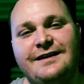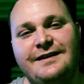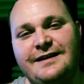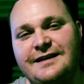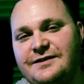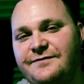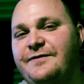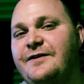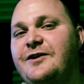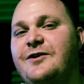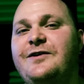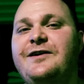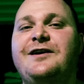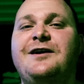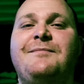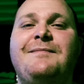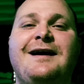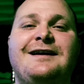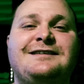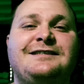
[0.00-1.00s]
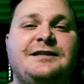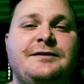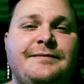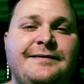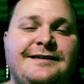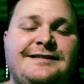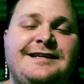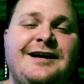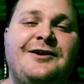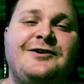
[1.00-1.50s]
This video here, I'm actually
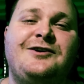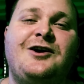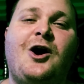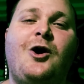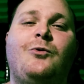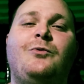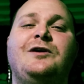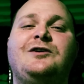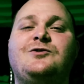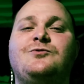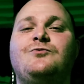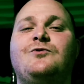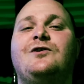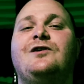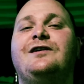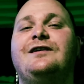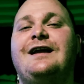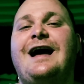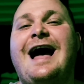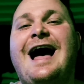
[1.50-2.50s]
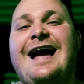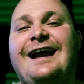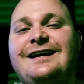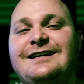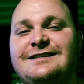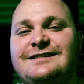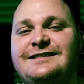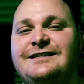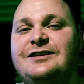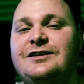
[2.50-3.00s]
going to tell y'all which one I
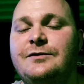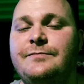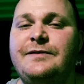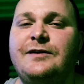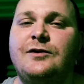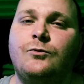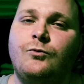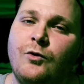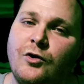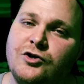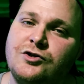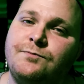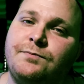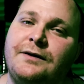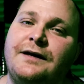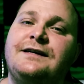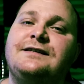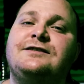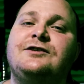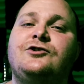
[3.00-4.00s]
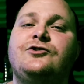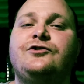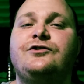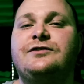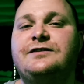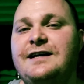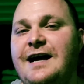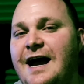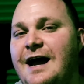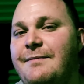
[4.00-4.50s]
consider to be the worst place to do
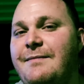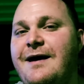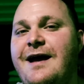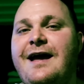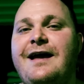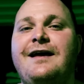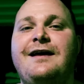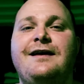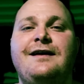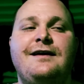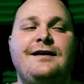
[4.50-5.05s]
your time at.